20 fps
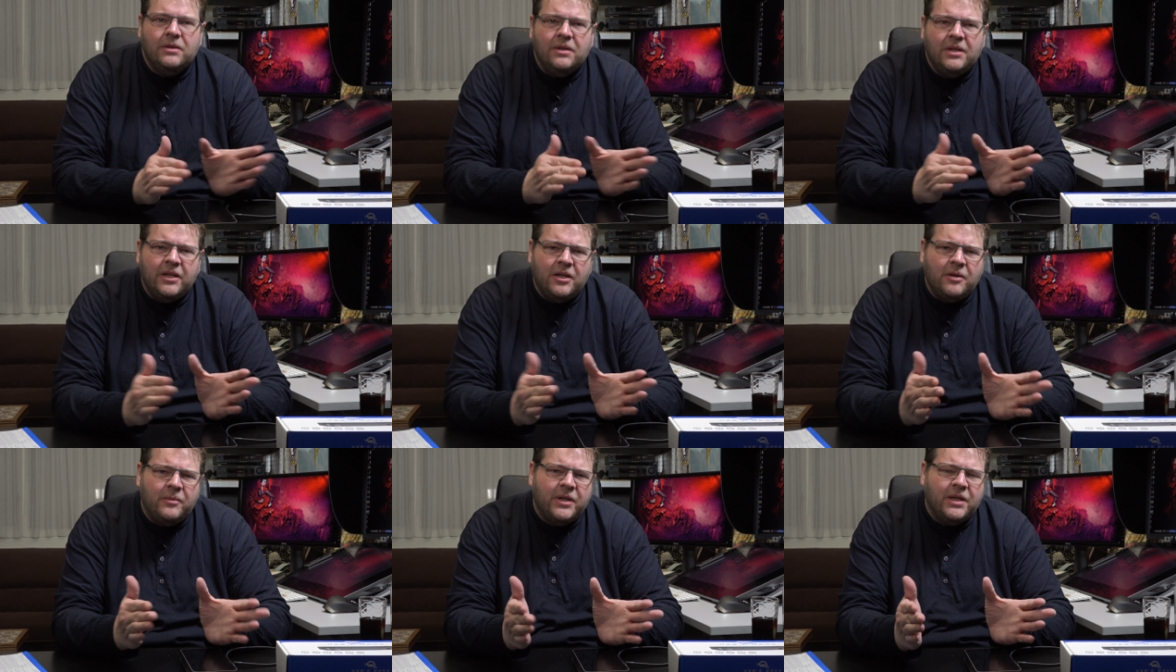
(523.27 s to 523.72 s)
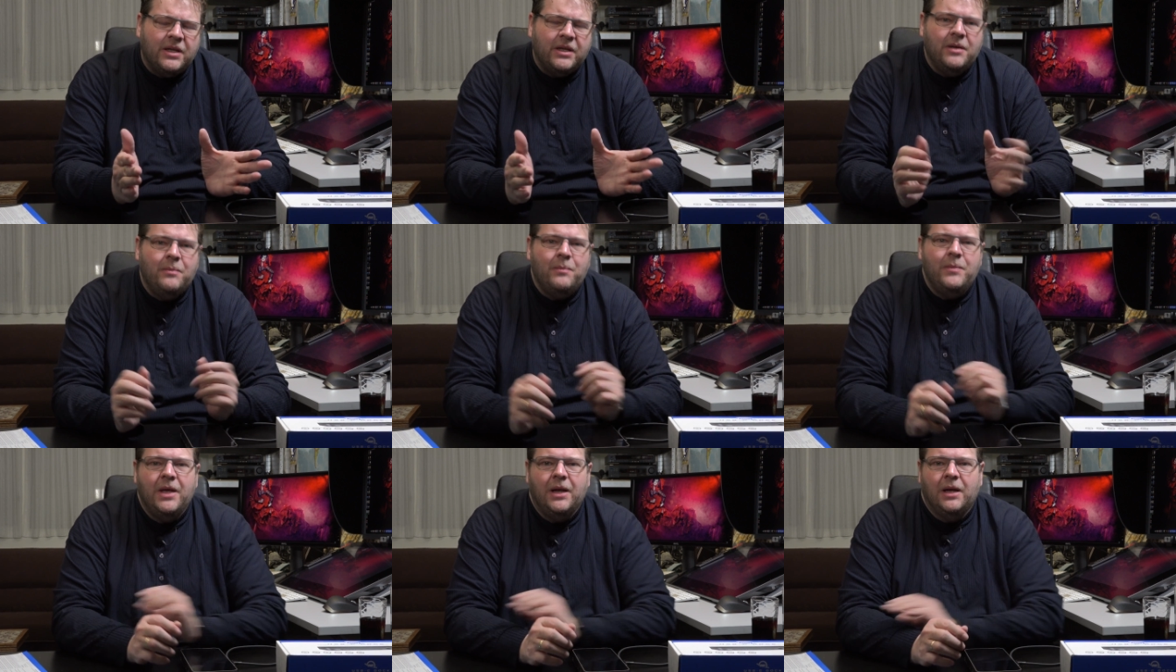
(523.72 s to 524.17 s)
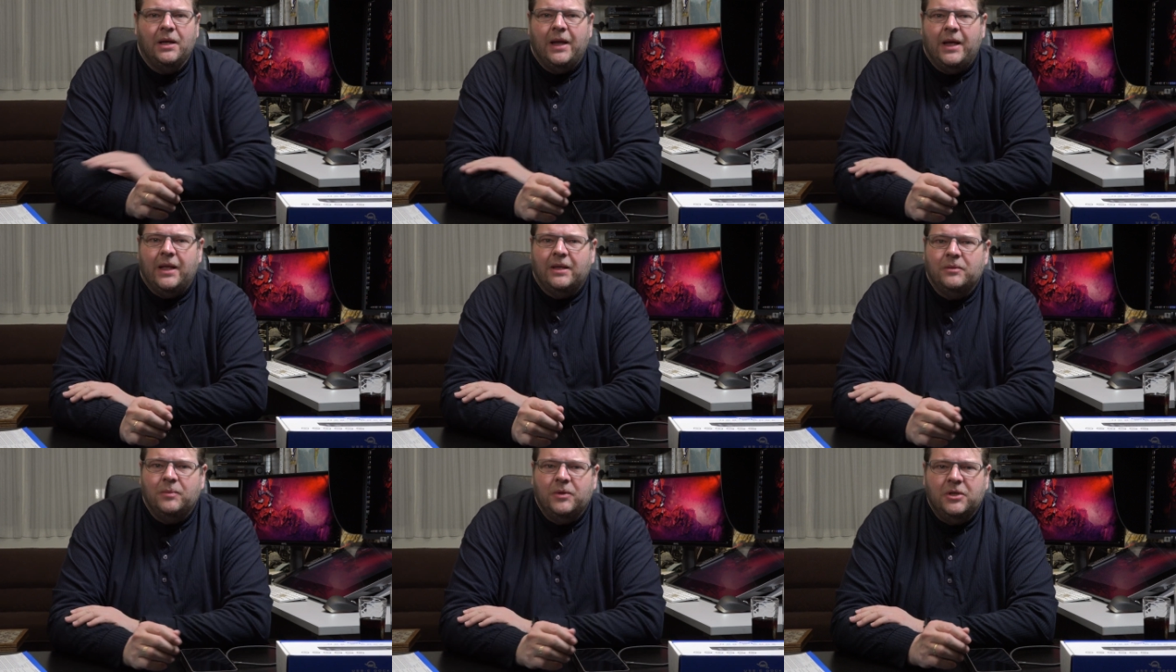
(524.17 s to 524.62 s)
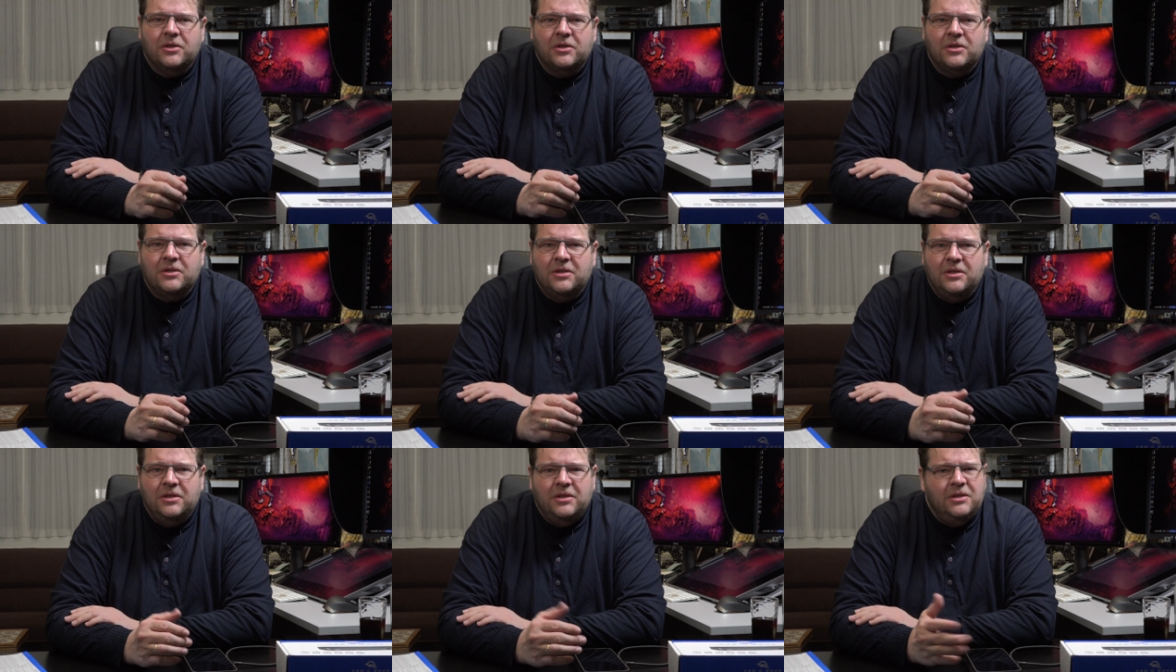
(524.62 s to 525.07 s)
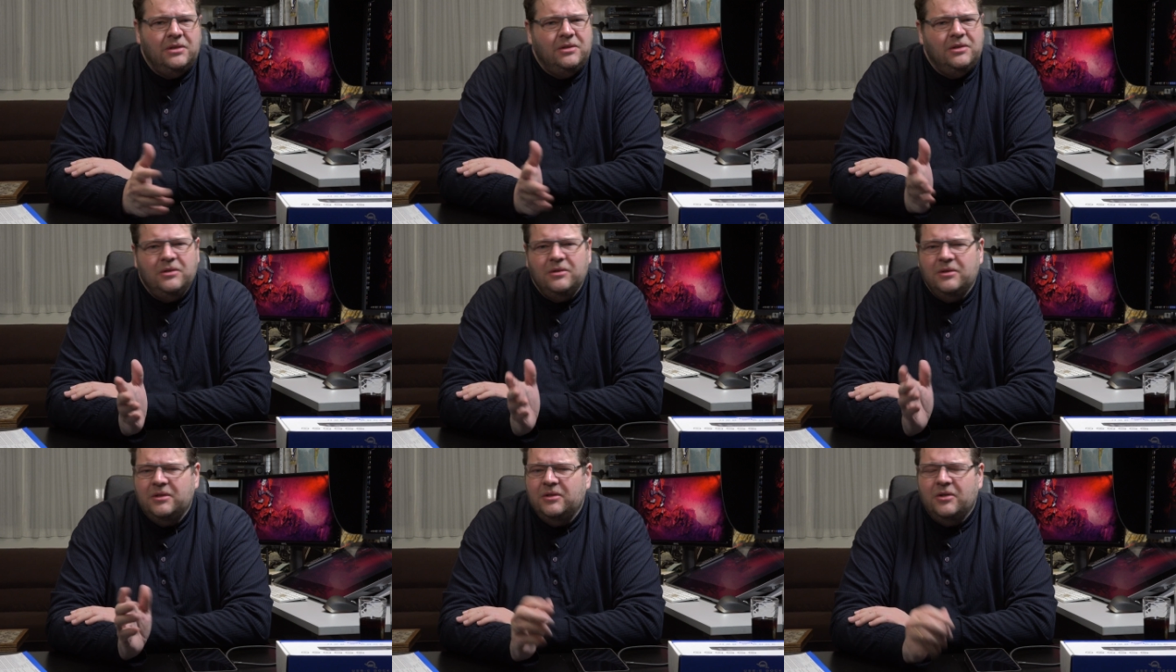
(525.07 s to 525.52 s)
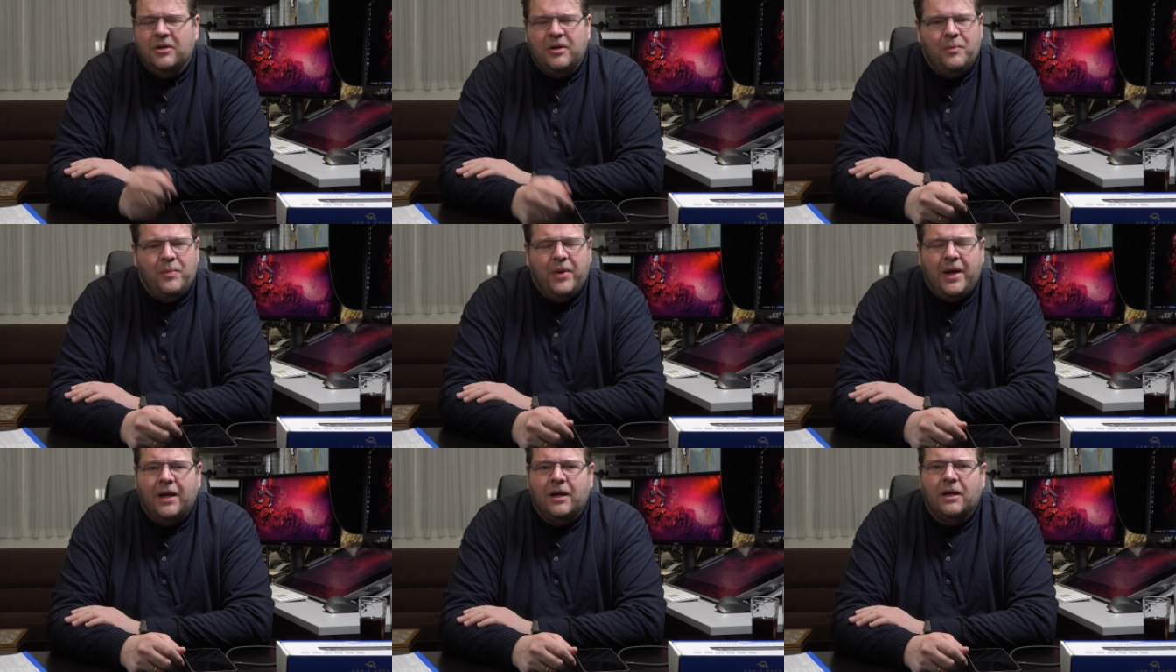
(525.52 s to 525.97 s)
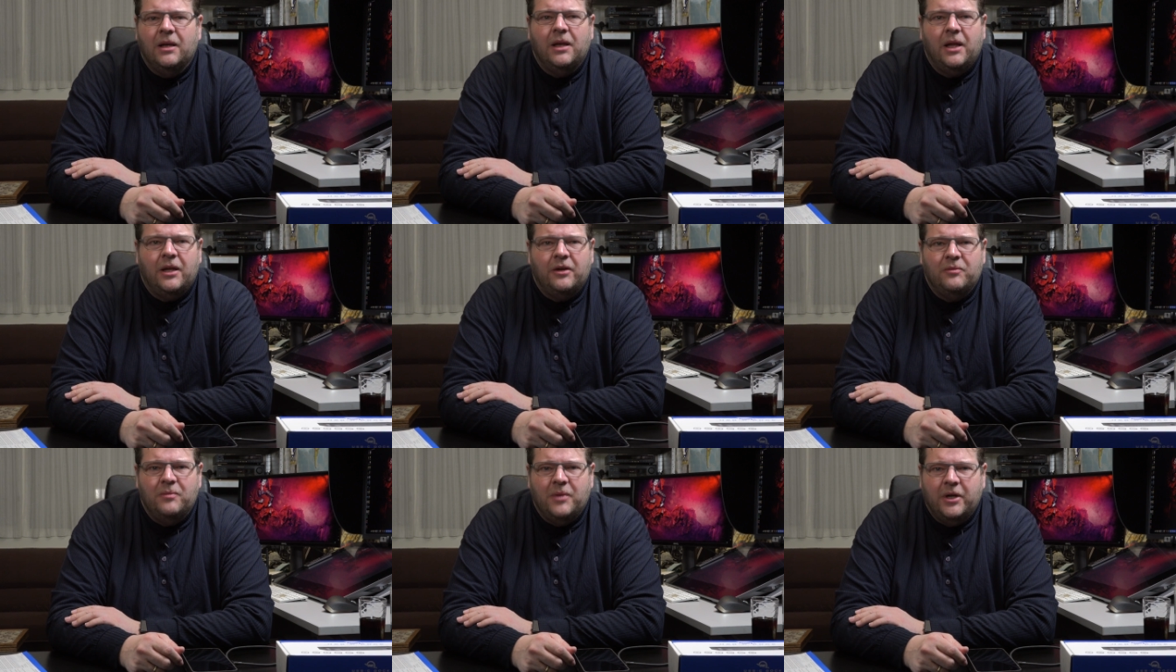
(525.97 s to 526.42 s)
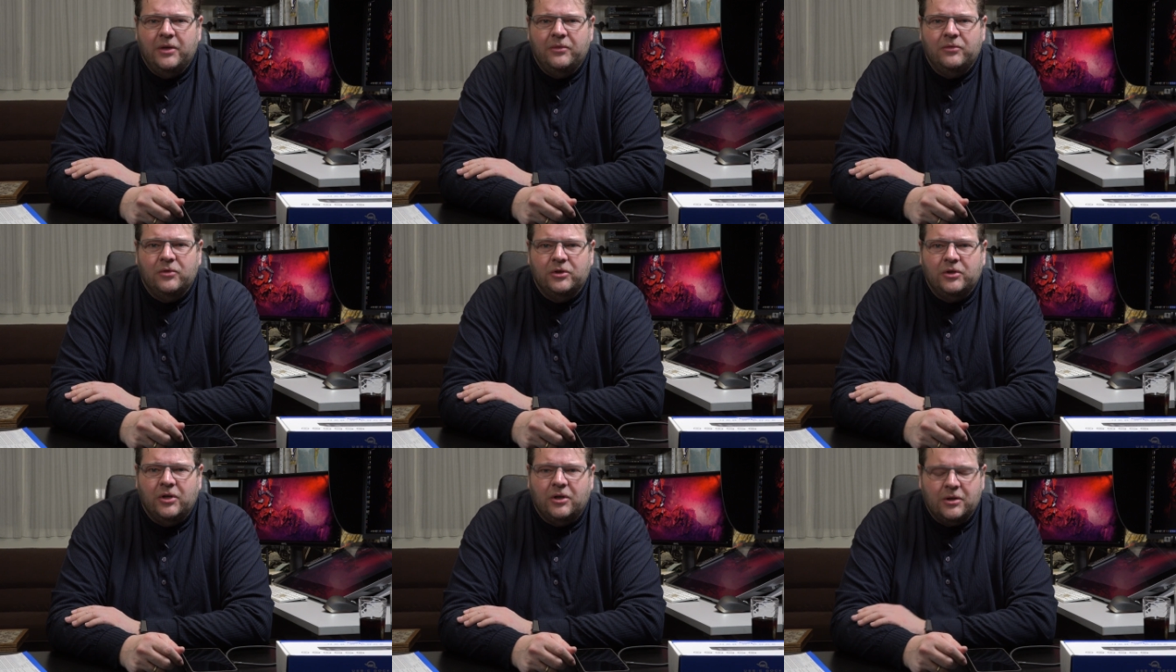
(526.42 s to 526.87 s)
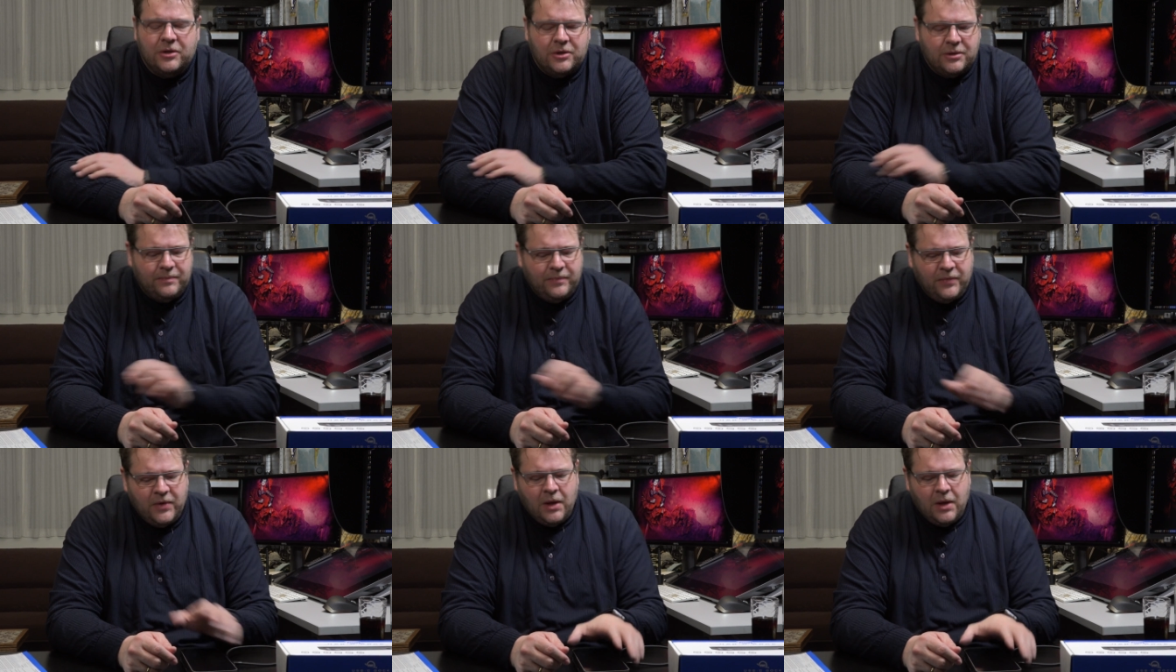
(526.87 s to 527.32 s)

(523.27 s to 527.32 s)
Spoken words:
a little bit in the middle end, because you can pay a lot of money for docks.